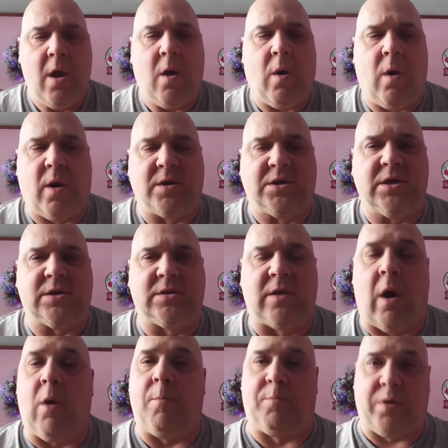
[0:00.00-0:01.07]
or just
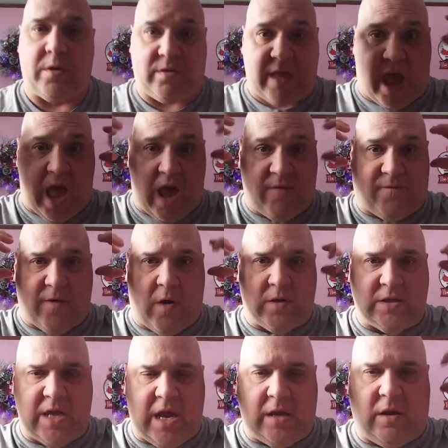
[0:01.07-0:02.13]
don't put the
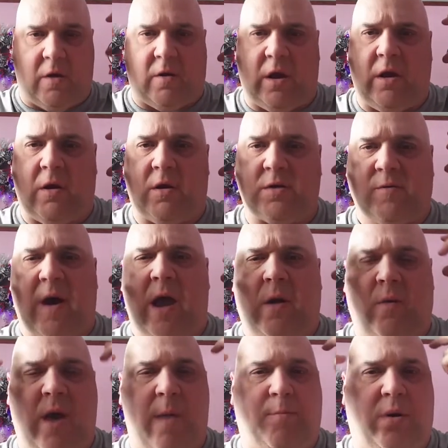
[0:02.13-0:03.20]
headphones in your ears right
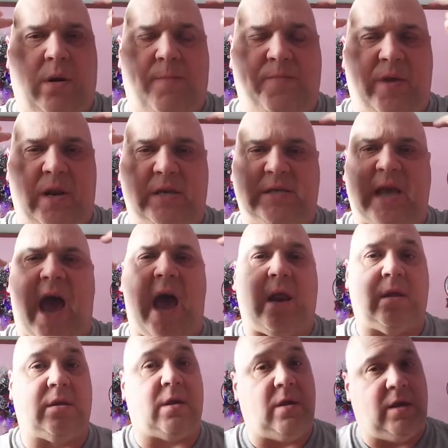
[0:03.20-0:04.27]
away. Put them to the side
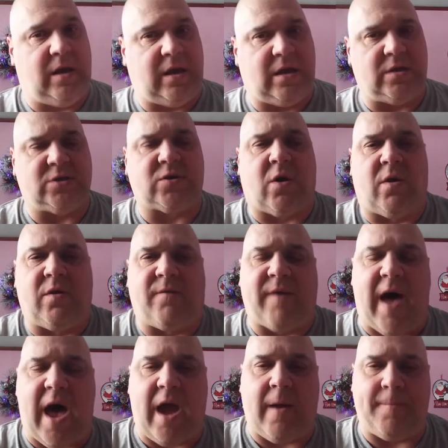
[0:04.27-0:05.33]
until you can control the
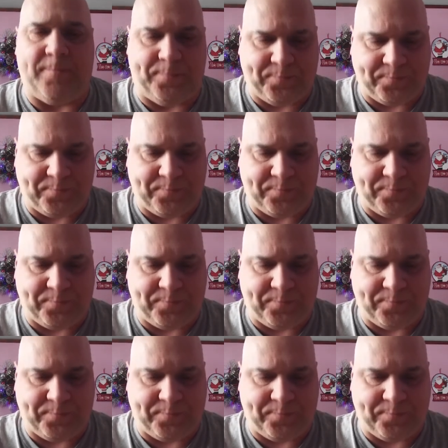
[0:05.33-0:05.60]
volume.